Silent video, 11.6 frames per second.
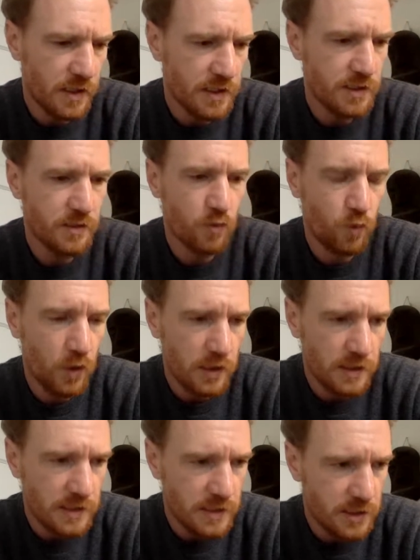into the
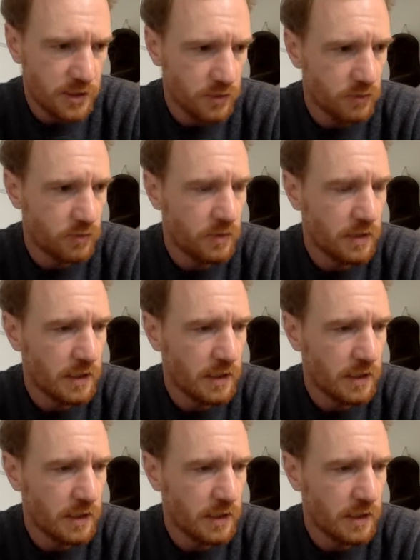woods to,